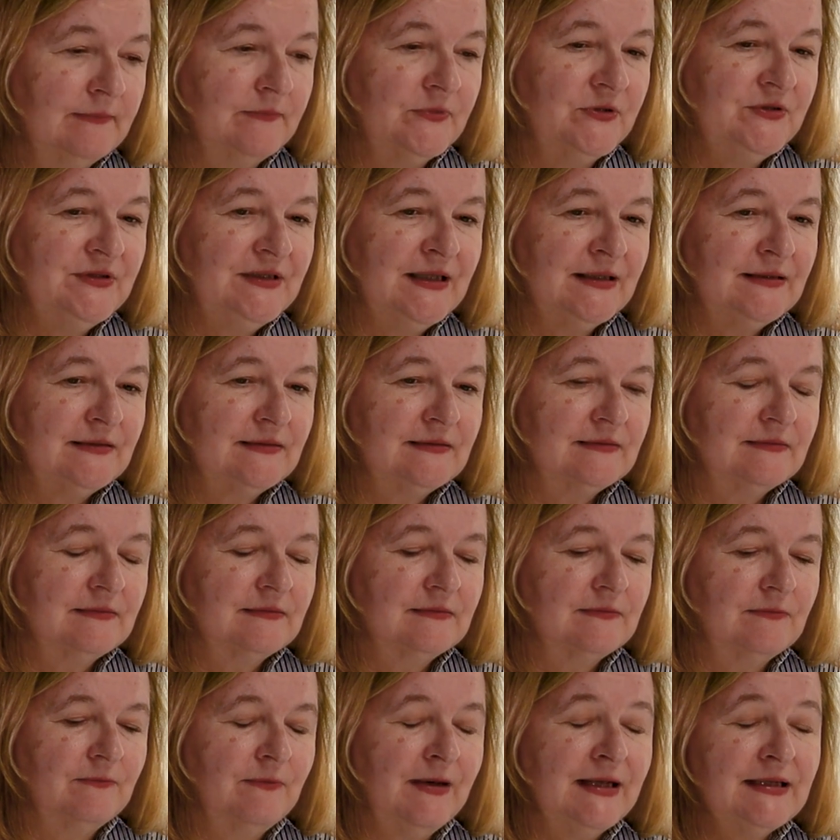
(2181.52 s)
but that
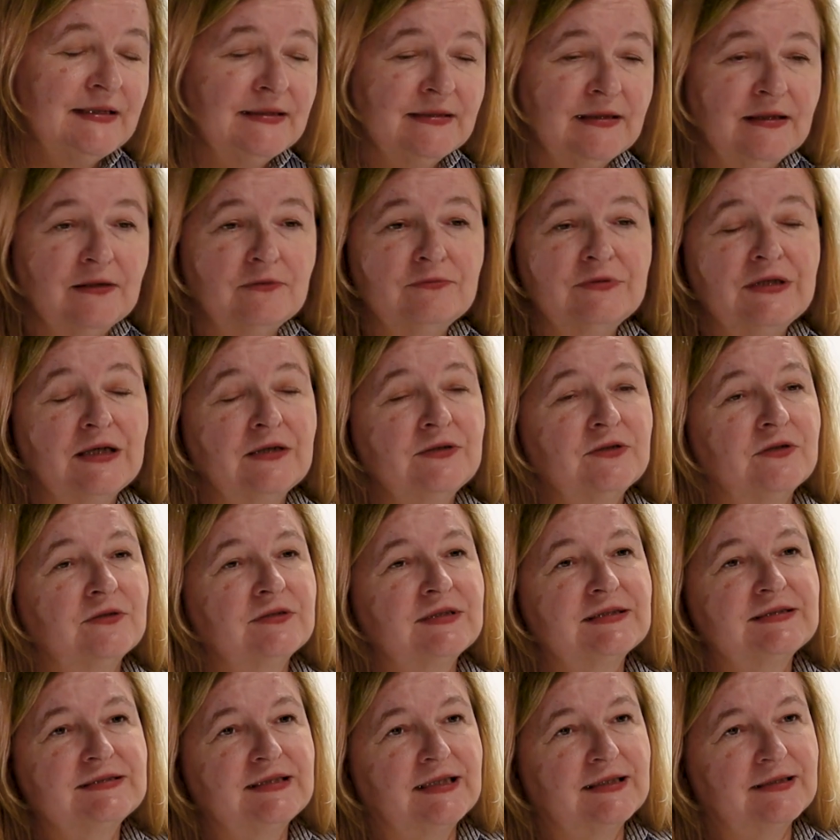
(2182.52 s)
right now we are
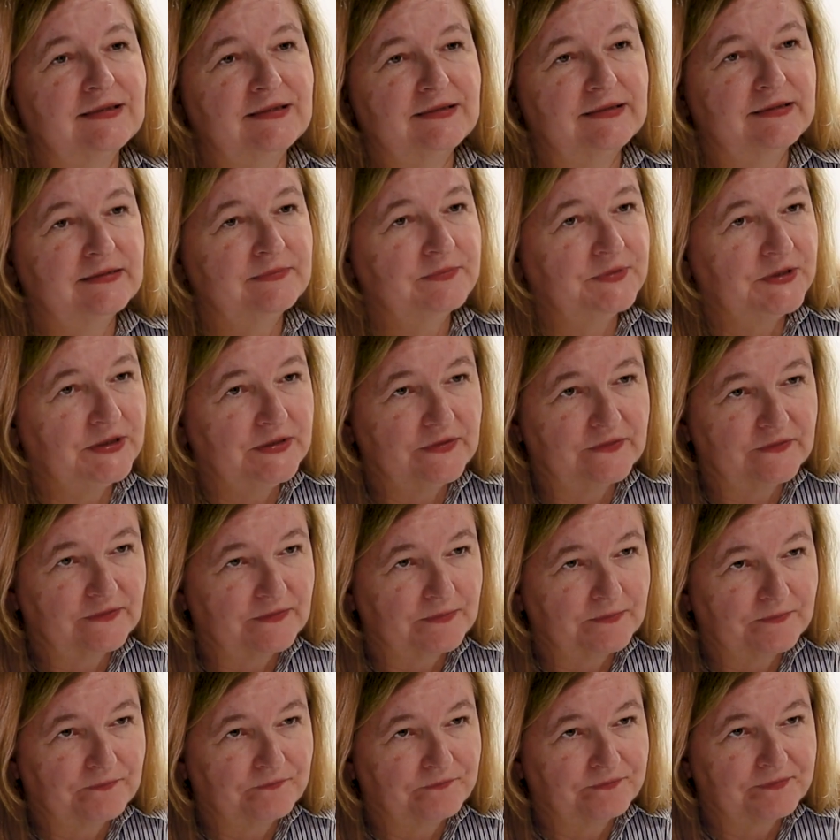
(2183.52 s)
not exactly in peace.